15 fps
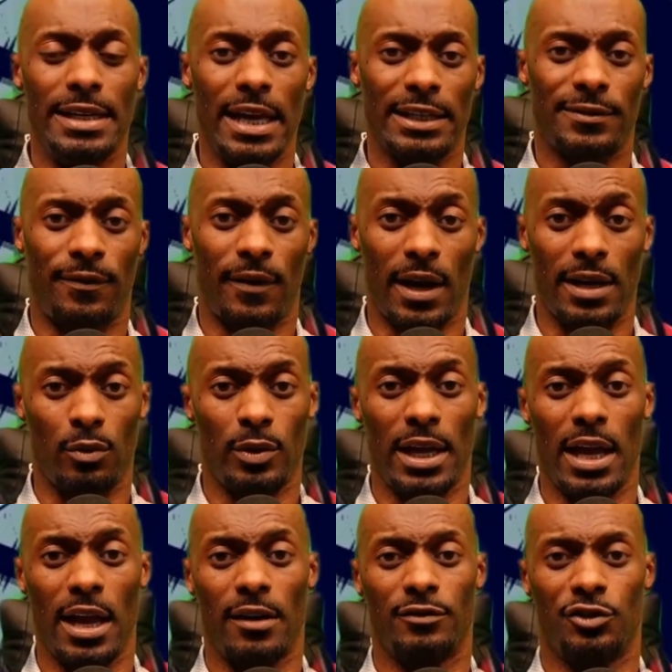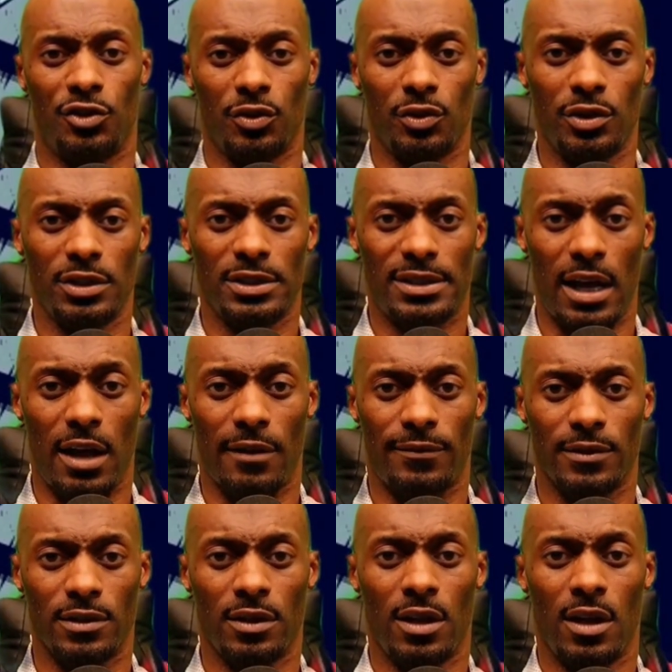Next fight, we have Junior
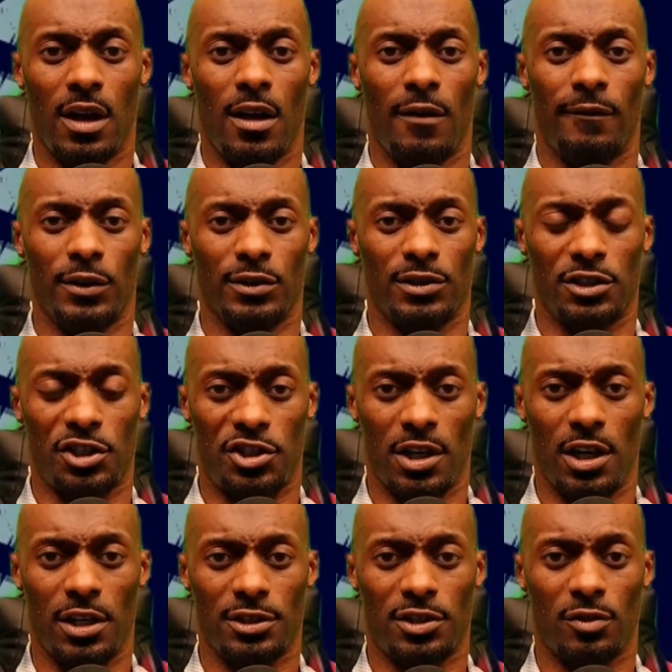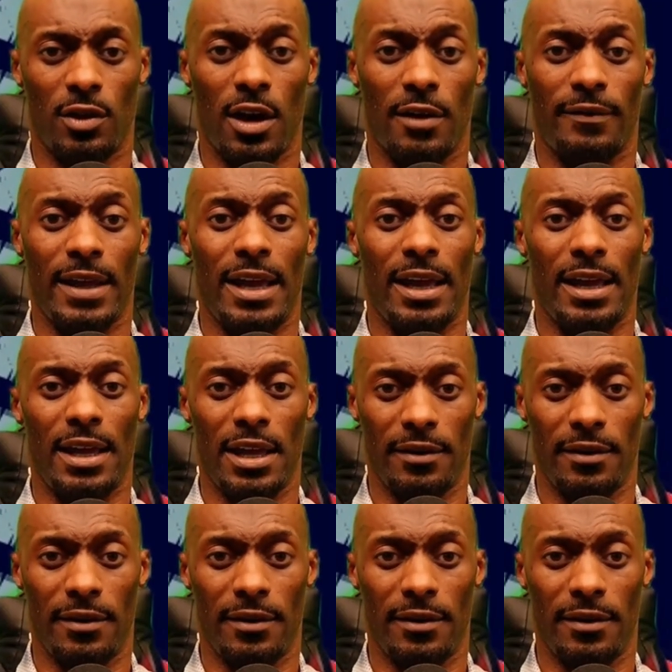Tafa versus Sharaf at